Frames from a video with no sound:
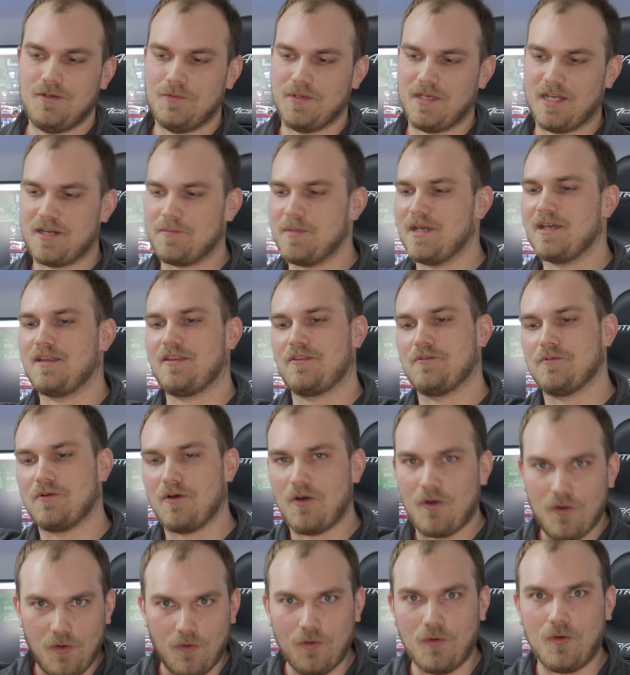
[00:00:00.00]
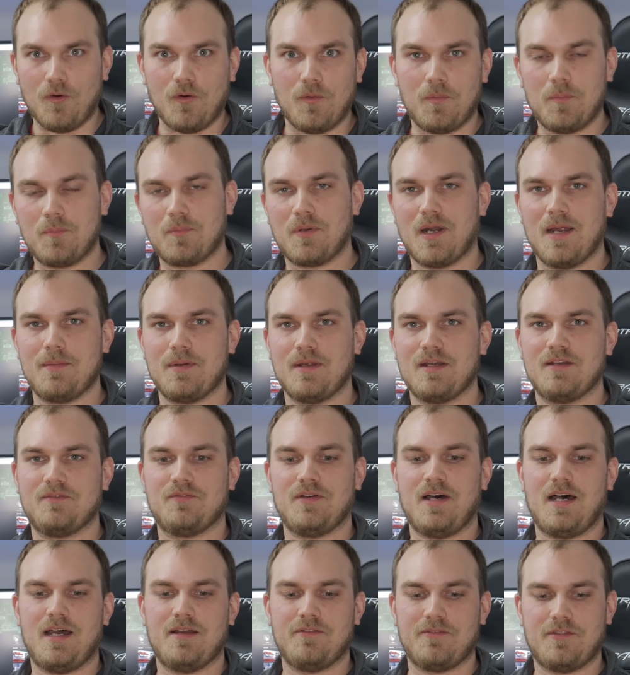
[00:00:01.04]
we gotta make it through a whole Prime
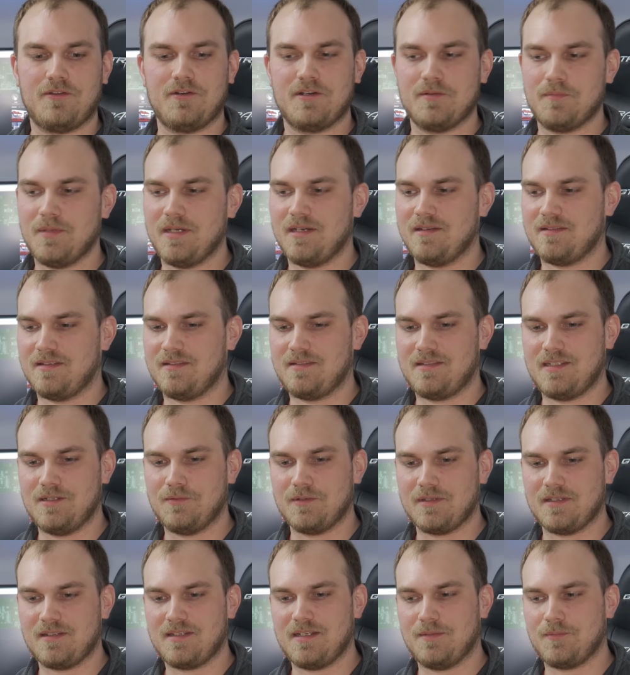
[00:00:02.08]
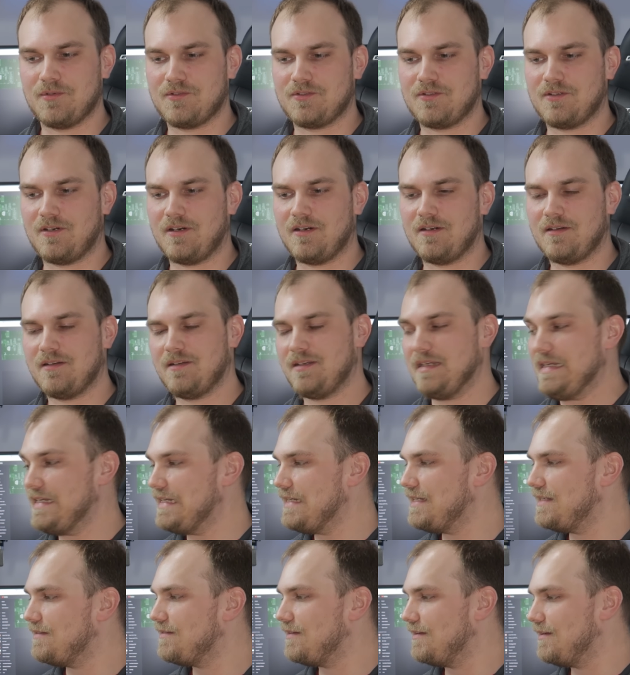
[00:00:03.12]
95, 30 minutes to see what the temperature are,
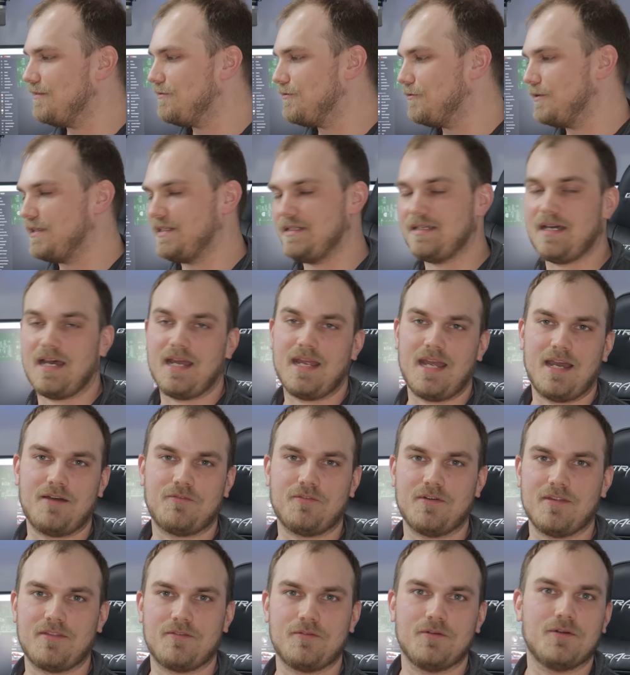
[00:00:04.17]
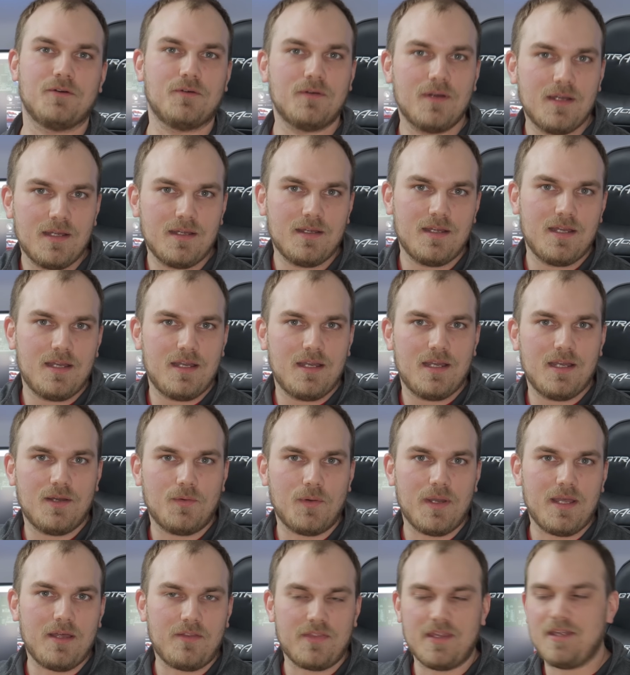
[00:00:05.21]
is. And if we die halfway through,
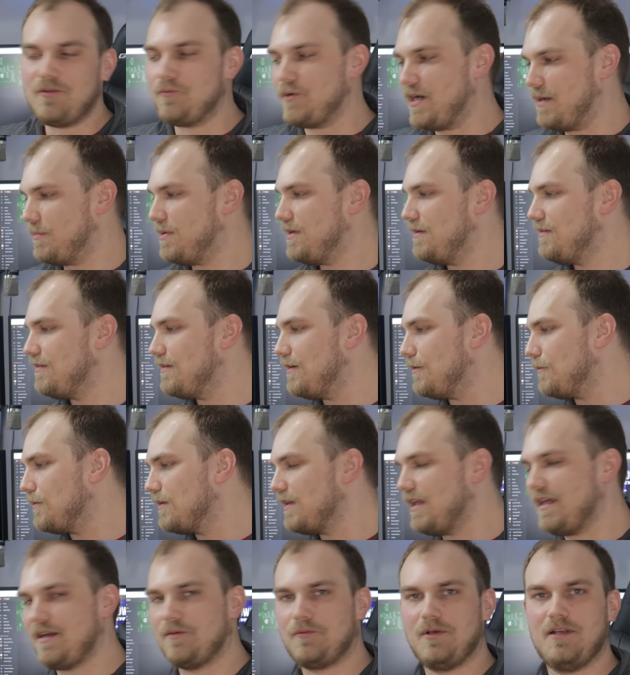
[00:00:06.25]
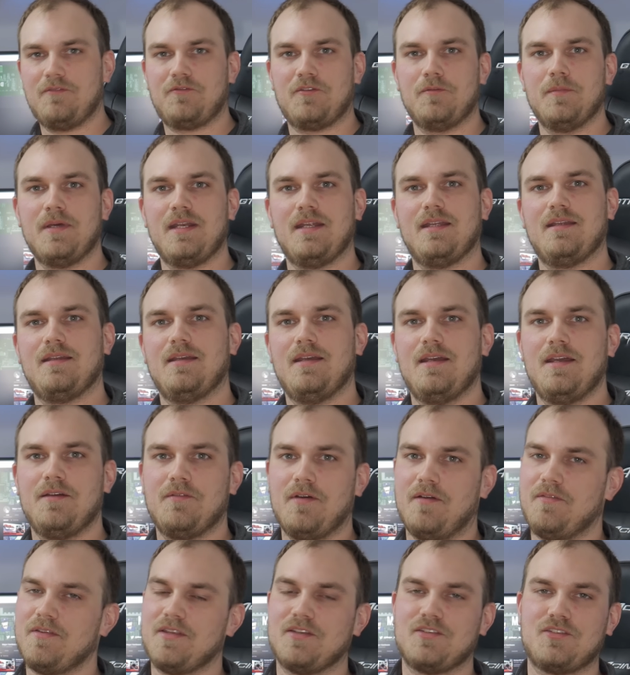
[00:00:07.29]
well then rip. So we'll let it run for a minute. If
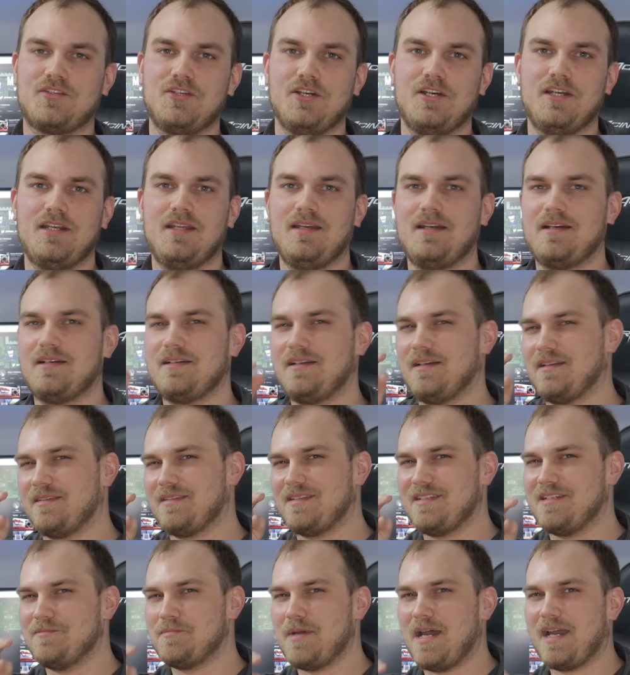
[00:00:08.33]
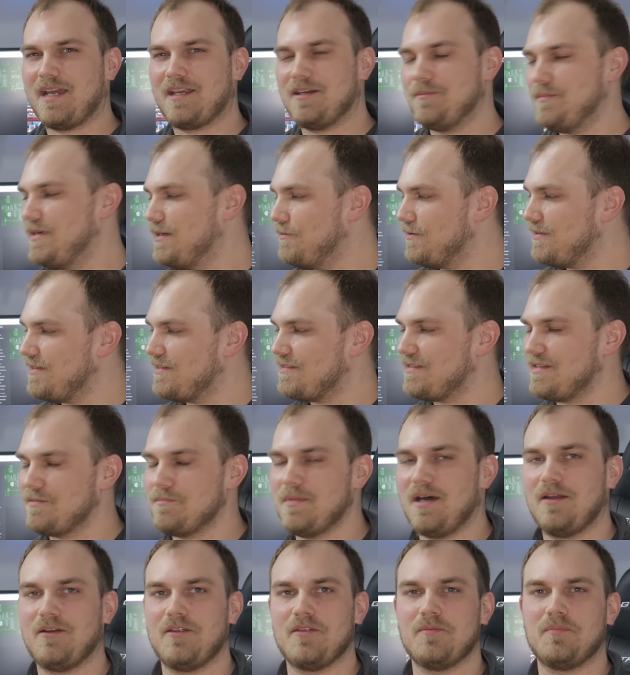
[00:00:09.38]
everything's good, I'll see you back in a minute with this thing
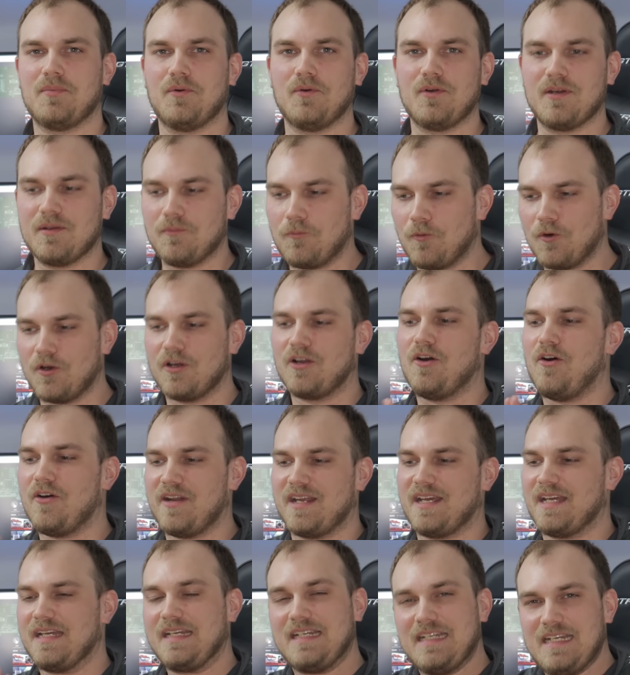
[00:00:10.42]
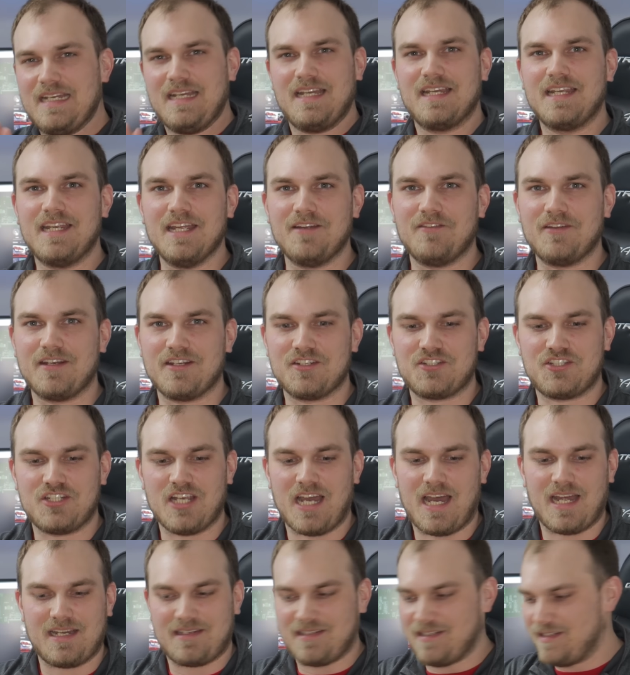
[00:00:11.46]
mounted on the board and we're gonna give it a
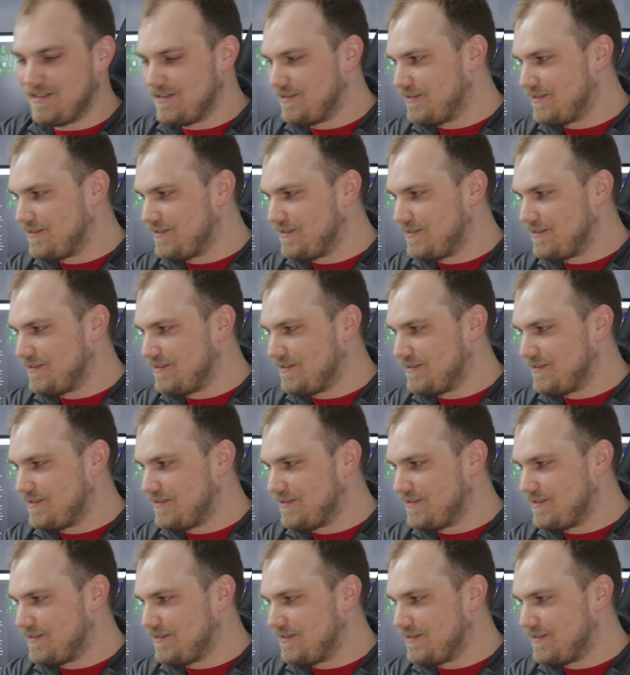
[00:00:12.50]
shot.